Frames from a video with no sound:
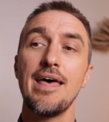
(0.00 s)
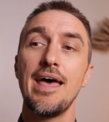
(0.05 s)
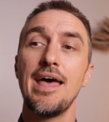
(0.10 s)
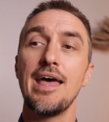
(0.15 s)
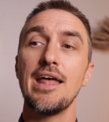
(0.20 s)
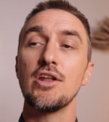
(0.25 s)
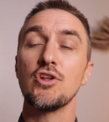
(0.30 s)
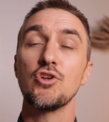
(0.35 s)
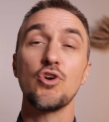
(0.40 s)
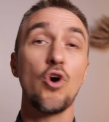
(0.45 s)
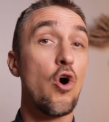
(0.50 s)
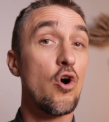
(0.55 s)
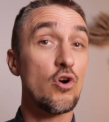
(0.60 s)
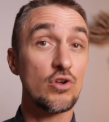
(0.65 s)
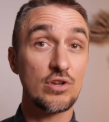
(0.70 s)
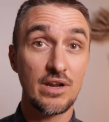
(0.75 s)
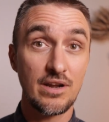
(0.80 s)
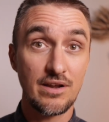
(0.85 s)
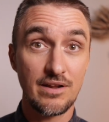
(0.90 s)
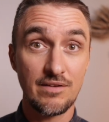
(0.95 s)
then
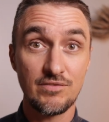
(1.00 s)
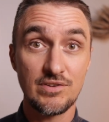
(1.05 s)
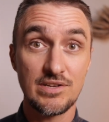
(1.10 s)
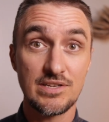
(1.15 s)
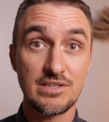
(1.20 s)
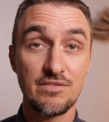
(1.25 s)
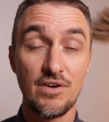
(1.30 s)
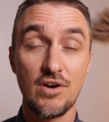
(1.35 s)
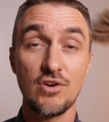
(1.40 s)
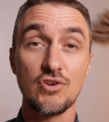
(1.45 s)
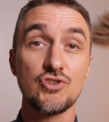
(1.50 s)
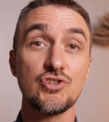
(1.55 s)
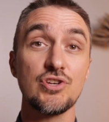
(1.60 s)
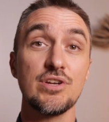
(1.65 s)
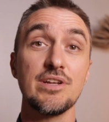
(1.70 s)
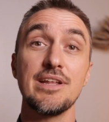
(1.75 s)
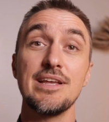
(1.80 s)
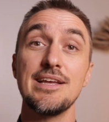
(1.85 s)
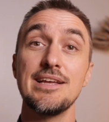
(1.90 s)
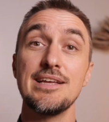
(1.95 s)
cognitive
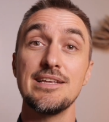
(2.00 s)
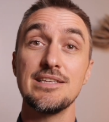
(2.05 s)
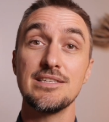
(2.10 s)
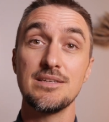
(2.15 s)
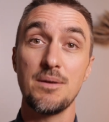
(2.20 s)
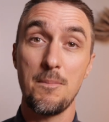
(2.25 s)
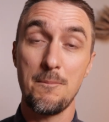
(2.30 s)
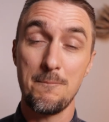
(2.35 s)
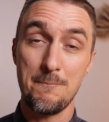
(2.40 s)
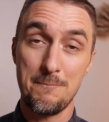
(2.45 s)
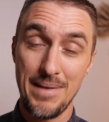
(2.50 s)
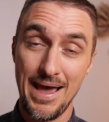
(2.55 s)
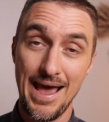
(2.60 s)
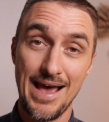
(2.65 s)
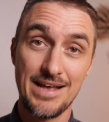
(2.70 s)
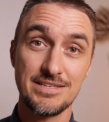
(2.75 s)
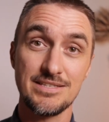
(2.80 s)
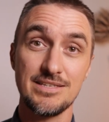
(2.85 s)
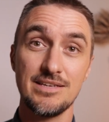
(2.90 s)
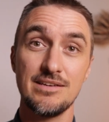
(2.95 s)
dysfunction is
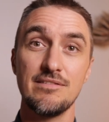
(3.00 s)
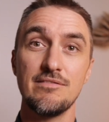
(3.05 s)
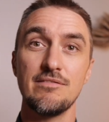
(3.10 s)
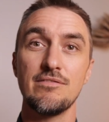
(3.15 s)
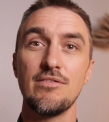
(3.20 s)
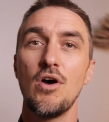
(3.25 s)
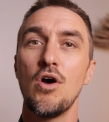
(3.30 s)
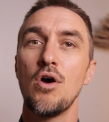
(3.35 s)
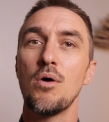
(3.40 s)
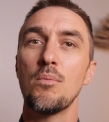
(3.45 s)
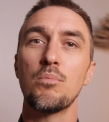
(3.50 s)
massive.